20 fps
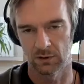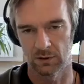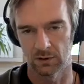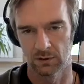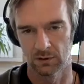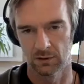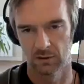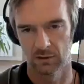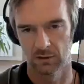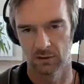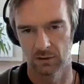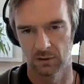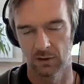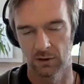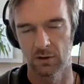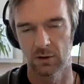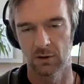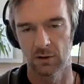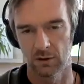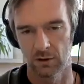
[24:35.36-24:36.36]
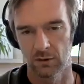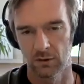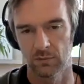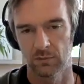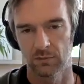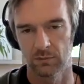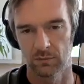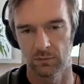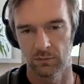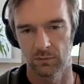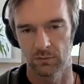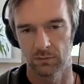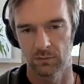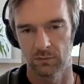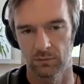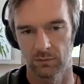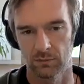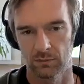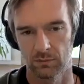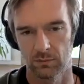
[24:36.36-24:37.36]
Or a big one for me is
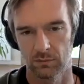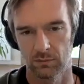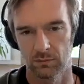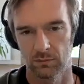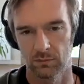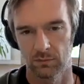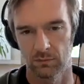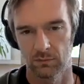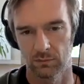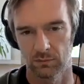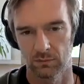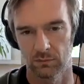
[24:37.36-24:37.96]
I'm